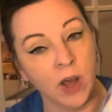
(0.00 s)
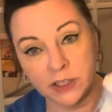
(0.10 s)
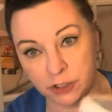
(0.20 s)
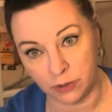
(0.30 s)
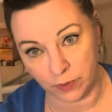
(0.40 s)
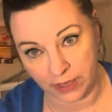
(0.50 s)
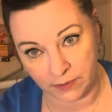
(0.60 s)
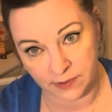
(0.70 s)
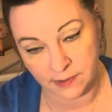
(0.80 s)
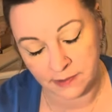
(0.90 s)
washer
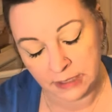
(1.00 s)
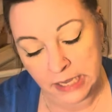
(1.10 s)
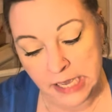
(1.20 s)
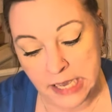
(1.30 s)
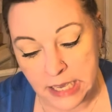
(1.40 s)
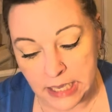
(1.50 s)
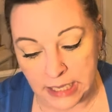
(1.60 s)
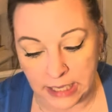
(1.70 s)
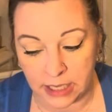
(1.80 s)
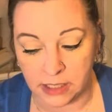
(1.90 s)
whiffs,
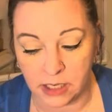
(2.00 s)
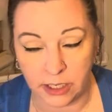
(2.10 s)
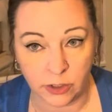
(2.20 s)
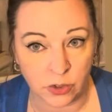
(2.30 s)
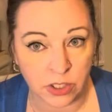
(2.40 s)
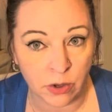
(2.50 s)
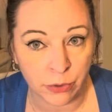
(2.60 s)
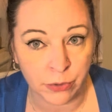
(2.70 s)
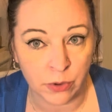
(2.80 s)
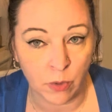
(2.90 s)
and I usually go
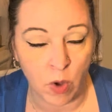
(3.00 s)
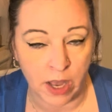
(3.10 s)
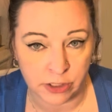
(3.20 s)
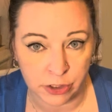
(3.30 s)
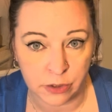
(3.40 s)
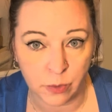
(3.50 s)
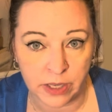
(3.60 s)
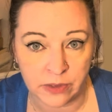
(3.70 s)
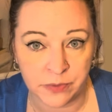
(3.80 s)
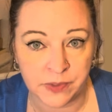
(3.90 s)
through the washer
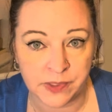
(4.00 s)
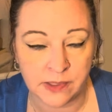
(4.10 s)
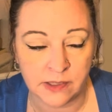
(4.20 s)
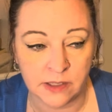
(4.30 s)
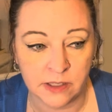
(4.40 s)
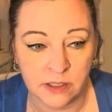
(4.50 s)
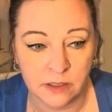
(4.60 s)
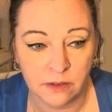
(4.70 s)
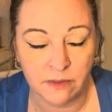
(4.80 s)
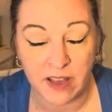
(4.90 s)
whiffs
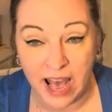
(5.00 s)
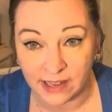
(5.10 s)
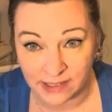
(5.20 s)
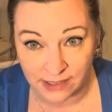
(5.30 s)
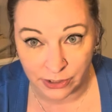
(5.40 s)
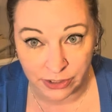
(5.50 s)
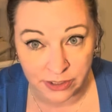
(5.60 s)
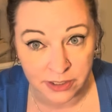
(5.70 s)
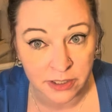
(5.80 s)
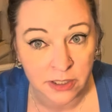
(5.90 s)

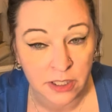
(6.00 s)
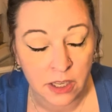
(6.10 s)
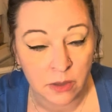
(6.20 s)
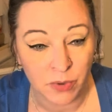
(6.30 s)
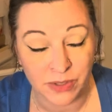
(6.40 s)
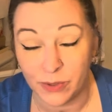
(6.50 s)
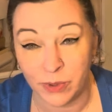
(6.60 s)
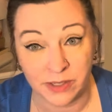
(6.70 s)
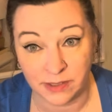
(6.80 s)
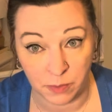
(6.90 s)
faster because I
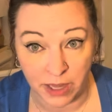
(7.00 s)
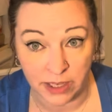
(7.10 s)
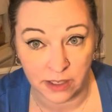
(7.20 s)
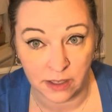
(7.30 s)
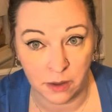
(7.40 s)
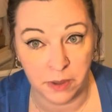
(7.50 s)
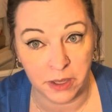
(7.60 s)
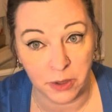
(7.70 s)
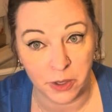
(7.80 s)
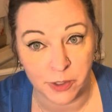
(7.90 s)
want to smell it on my
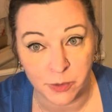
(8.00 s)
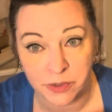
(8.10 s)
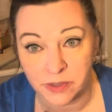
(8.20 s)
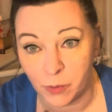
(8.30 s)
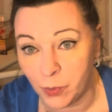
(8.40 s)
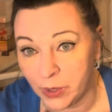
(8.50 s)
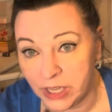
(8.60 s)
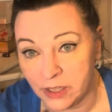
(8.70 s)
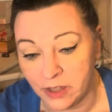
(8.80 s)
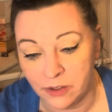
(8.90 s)
clothes. What's the
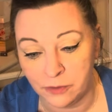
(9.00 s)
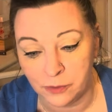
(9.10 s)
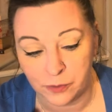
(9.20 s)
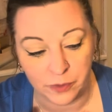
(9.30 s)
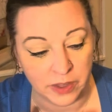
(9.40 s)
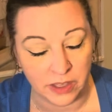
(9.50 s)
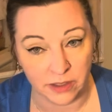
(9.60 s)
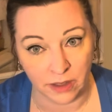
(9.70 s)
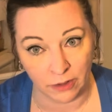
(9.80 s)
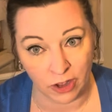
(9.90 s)
point of
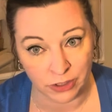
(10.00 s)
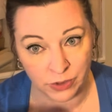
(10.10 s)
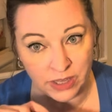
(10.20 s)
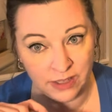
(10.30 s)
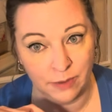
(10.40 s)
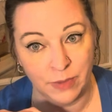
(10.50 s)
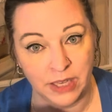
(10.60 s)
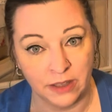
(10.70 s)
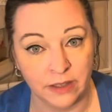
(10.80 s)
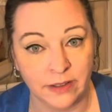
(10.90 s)
the laundry that can
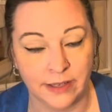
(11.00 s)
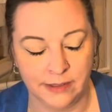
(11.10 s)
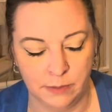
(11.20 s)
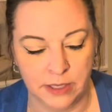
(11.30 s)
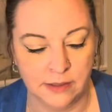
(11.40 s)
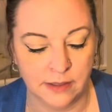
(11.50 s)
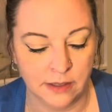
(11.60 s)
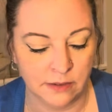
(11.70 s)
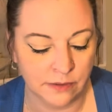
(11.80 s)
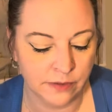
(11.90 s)
be a little
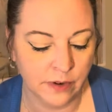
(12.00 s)
expensive?